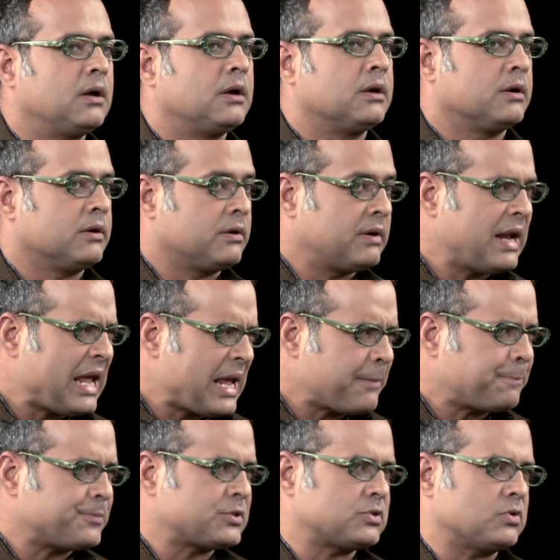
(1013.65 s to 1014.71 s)

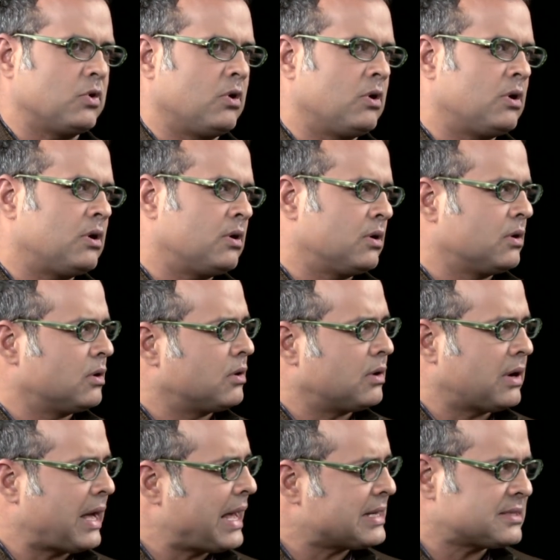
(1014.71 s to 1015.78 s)
rapes or
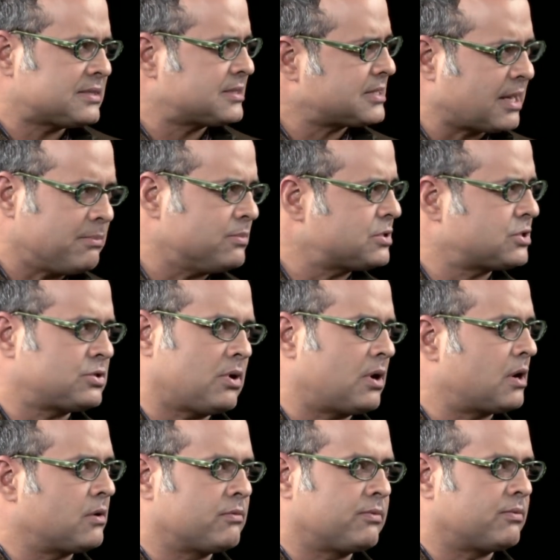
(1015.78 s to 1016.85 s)
has some
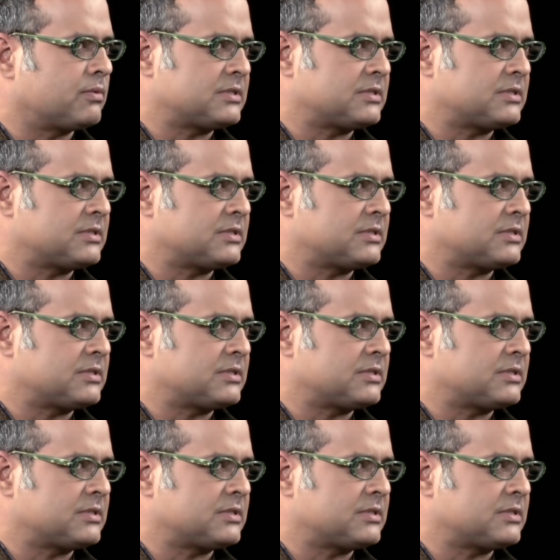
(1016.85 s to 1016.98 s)
sort of